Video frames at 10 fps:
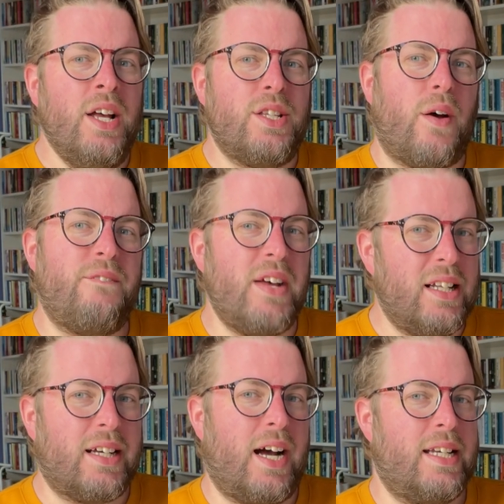So I feel
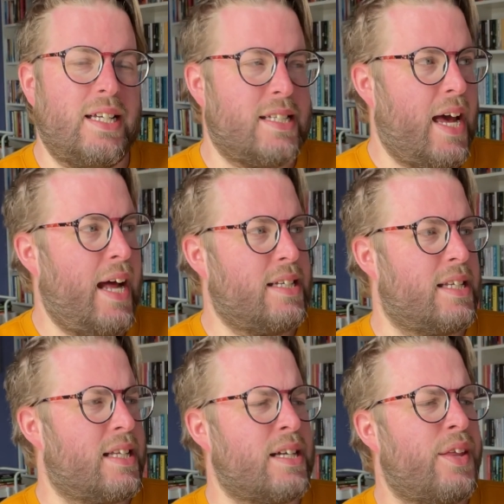like I need to head to
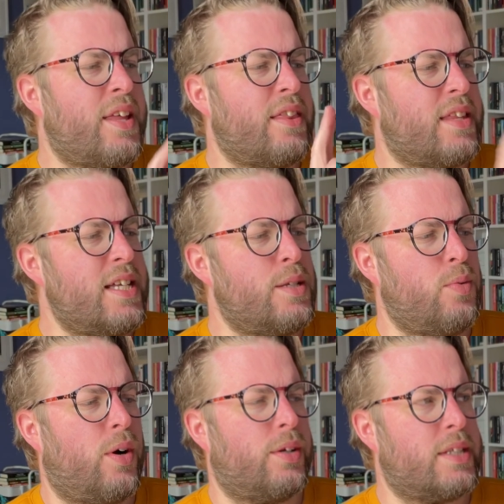this. Now I think this
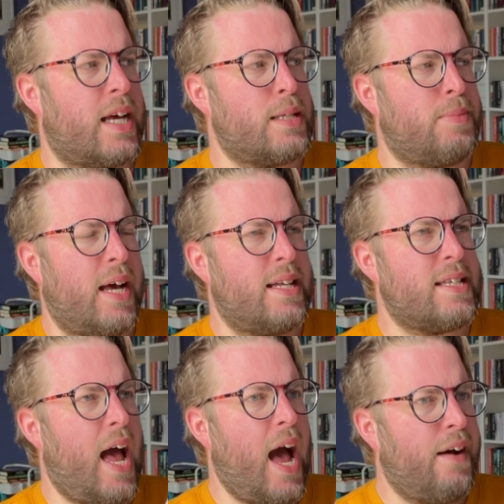one takes place
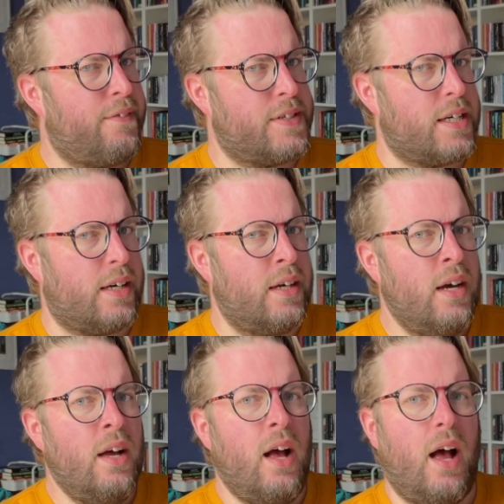after
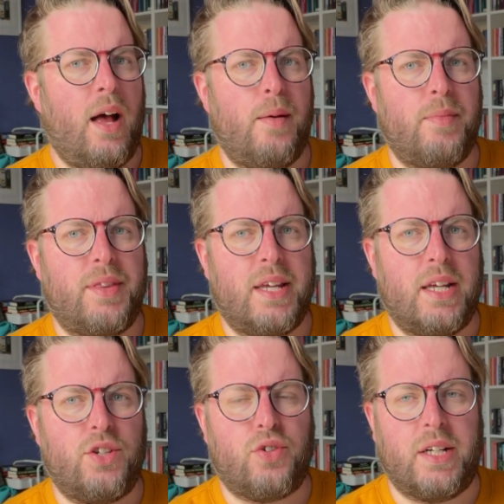
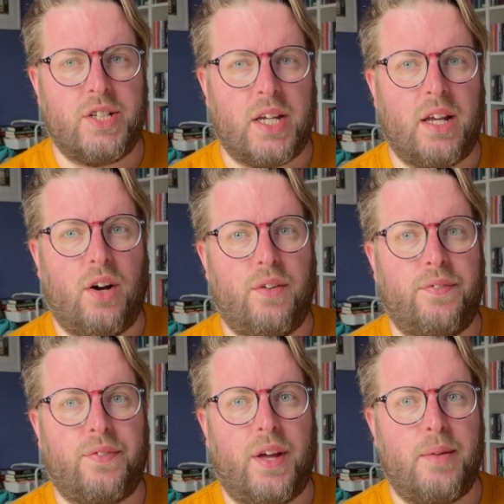the trilogy
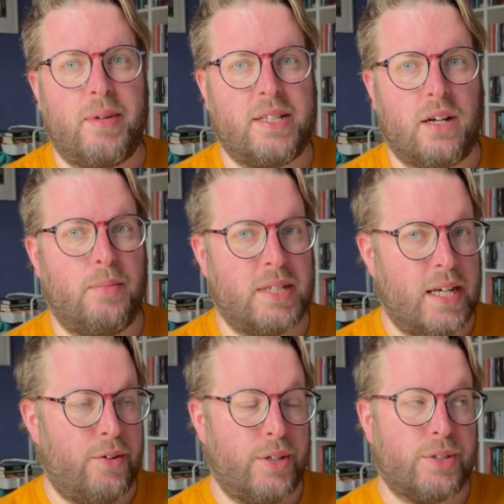of His Dark
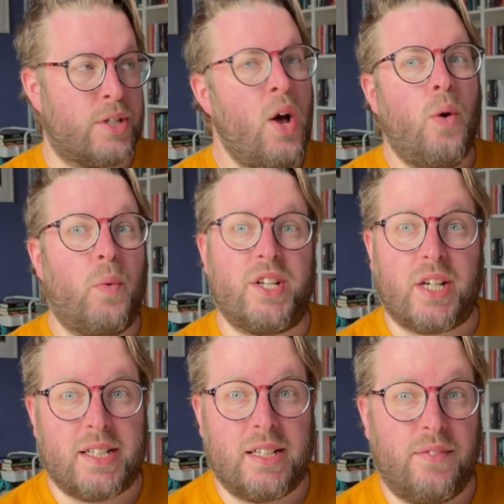Materials, which I
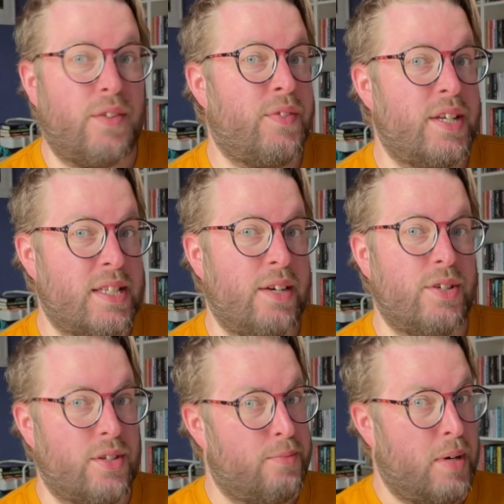did love the first
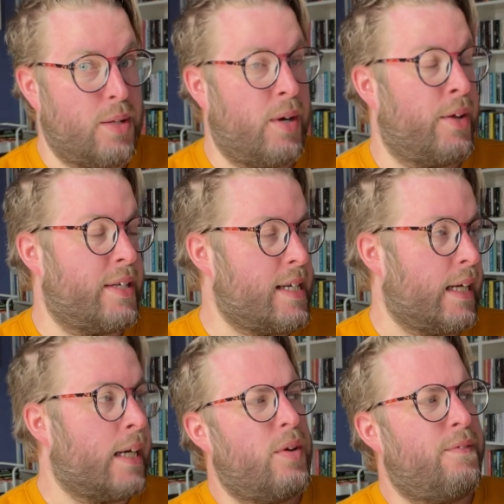series of, by the way, on the
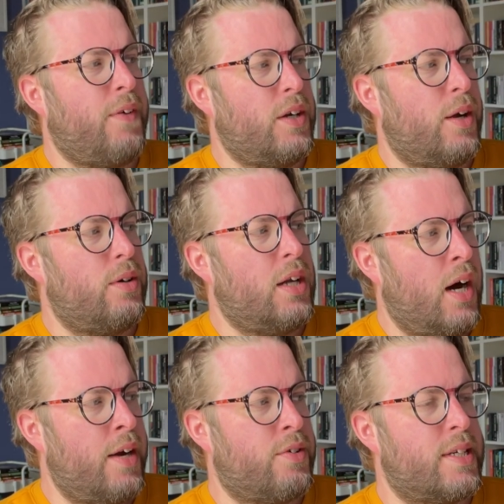telly. We follow
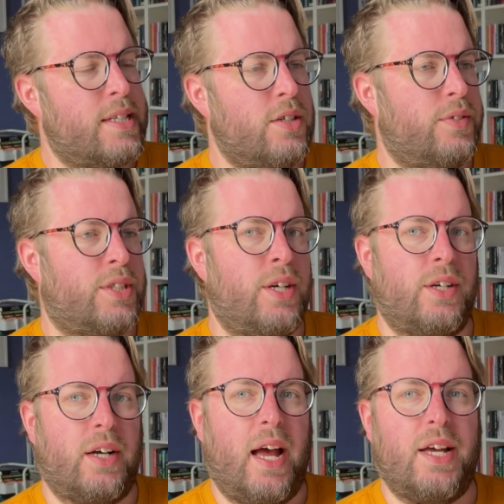Lyra
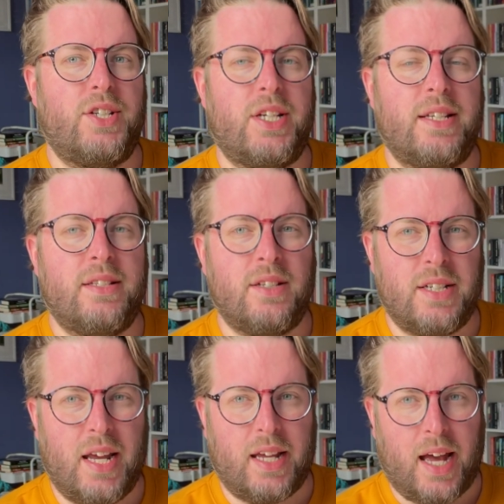Silvertongue as she is
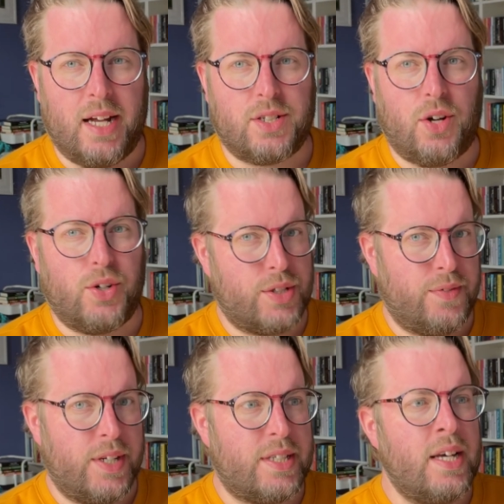studying at
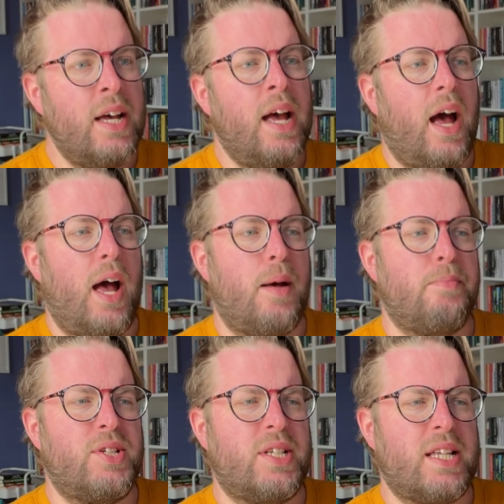Oxford,
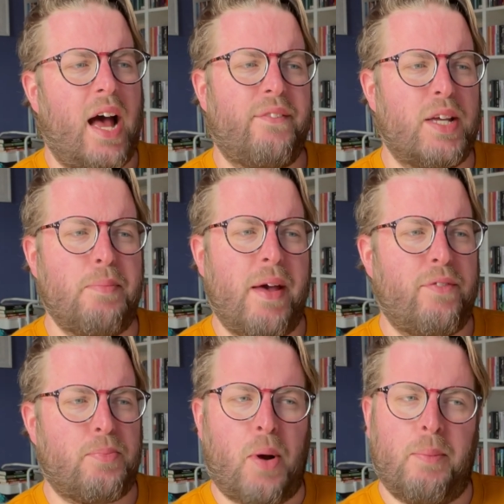but she's having a bit of
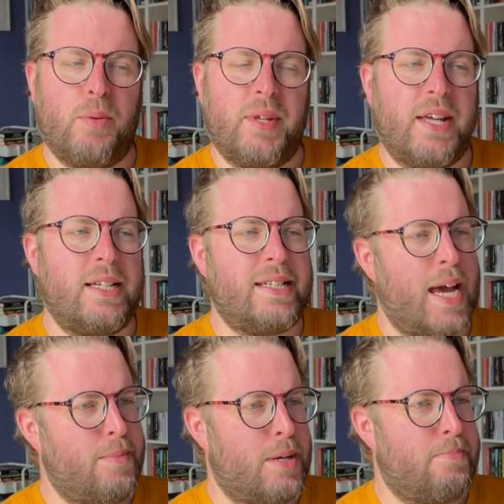a problem with her
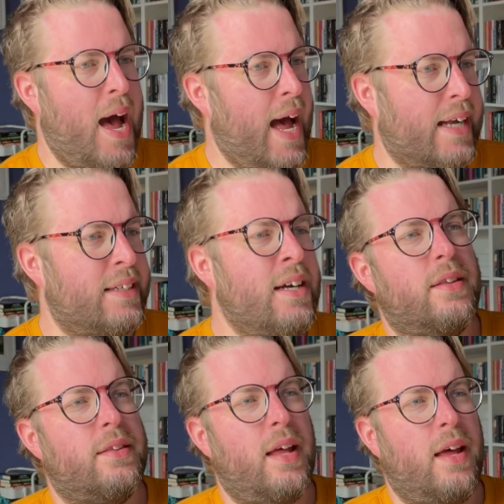daemon Pan.
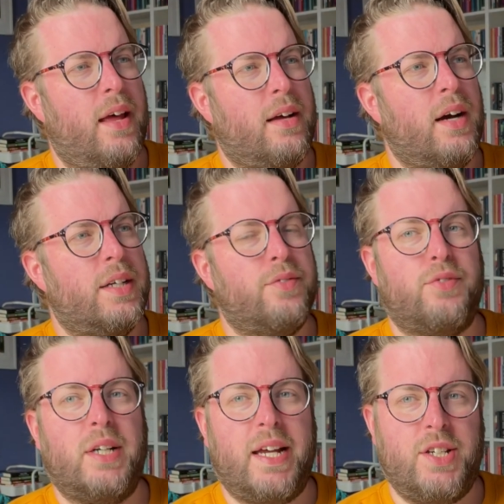Their kind of
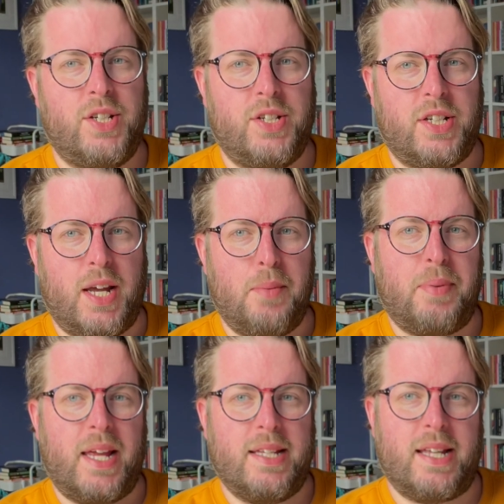relationship
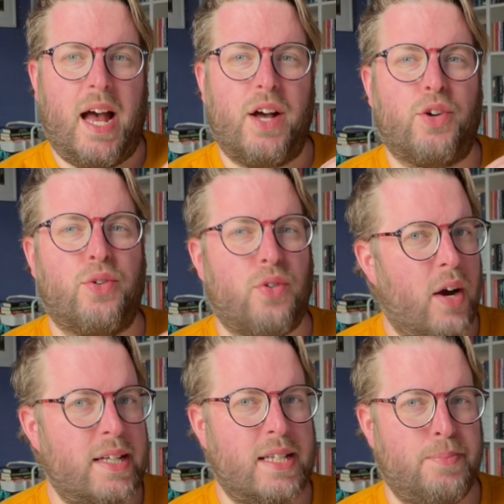is at a
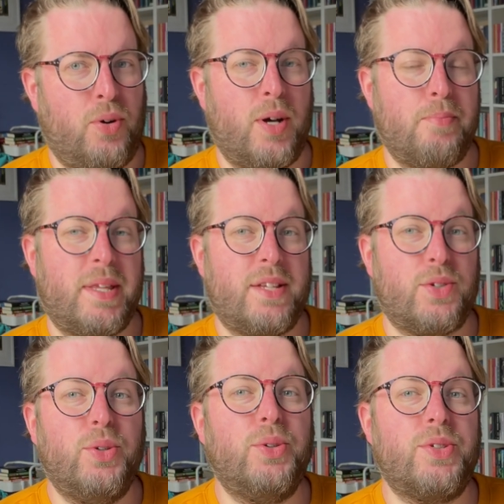crisis point, but there's
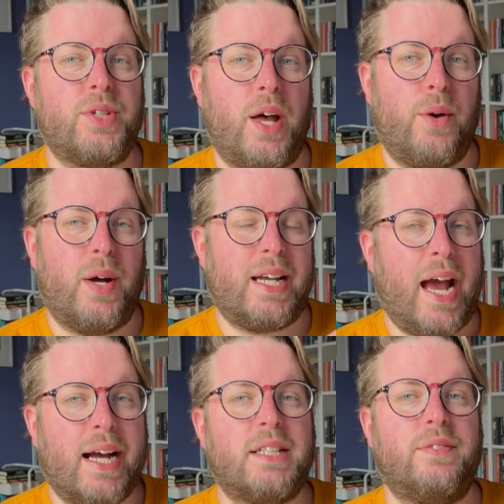also an
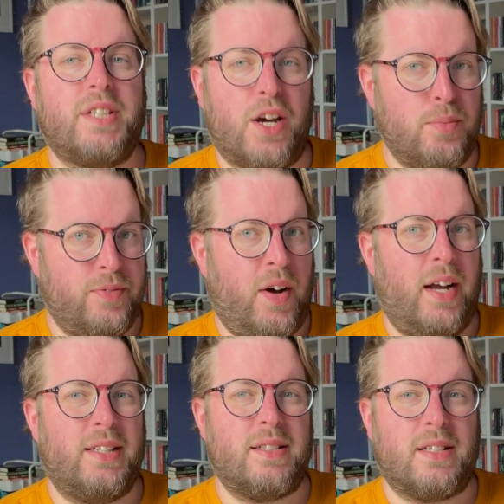act of terrible
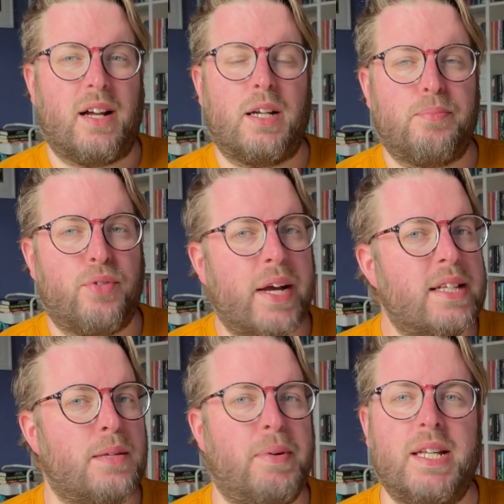violence that kind of
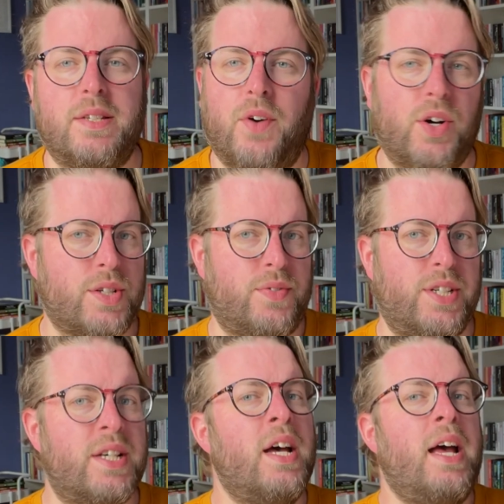breaks the peace of
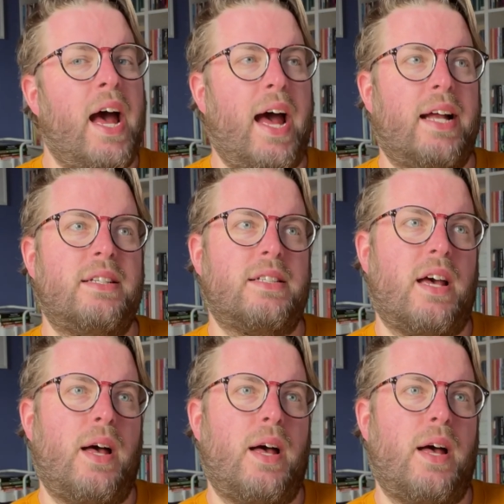Oxford and